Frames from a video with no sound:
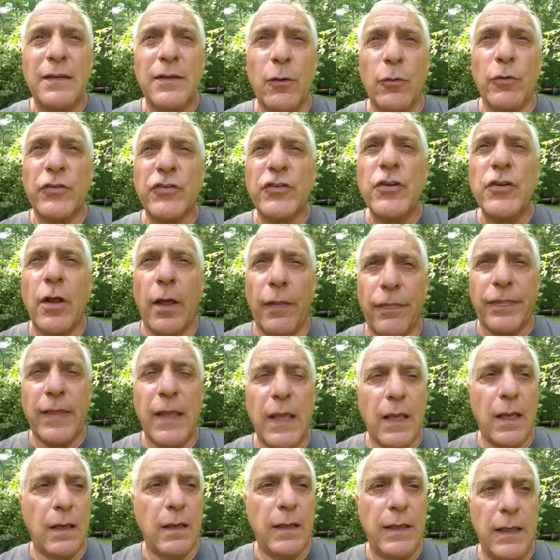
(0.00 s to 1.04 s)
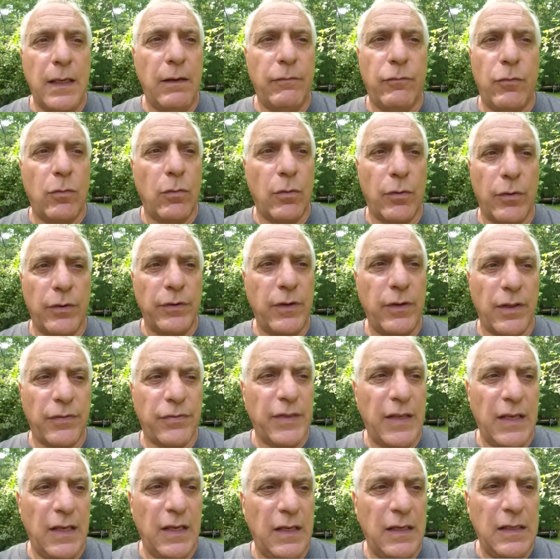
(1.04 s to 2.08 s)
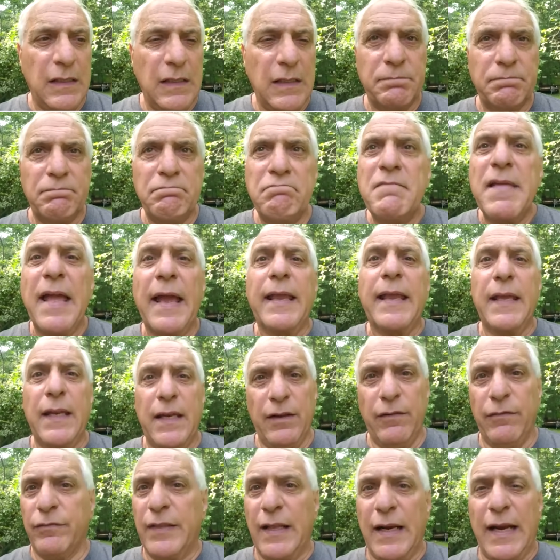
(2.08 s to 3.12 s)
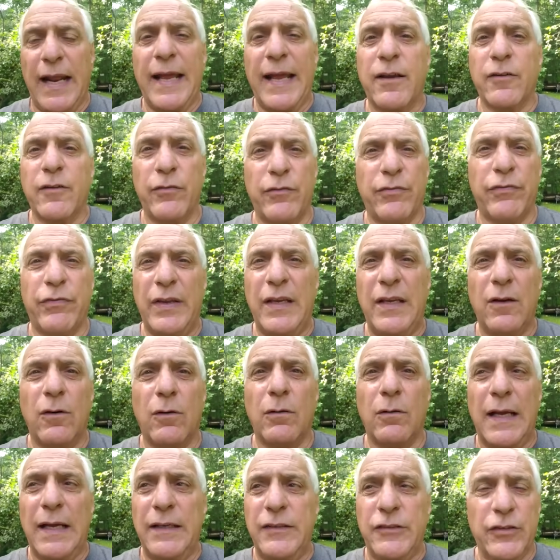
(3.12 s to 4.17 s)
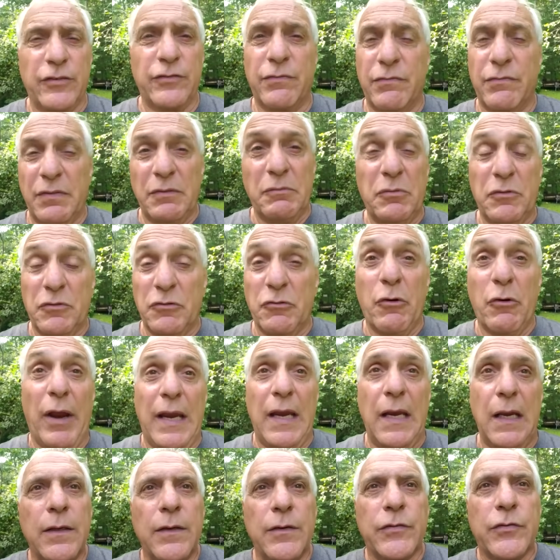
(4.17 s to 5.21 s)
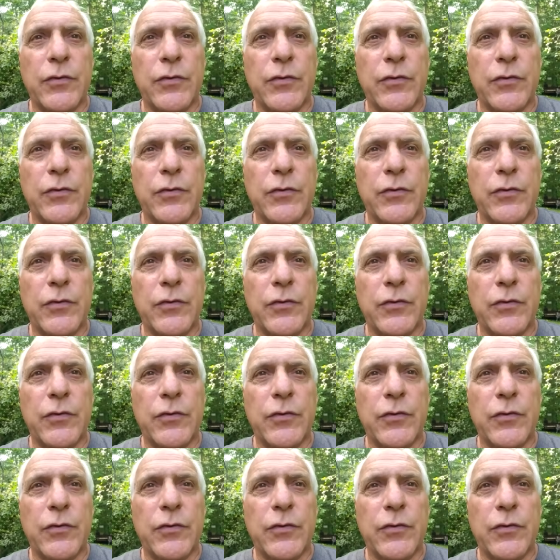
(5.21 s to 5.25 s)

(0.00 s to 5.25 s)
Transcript: there was nothing evil or nothing negative that I could feel. I just, it was great.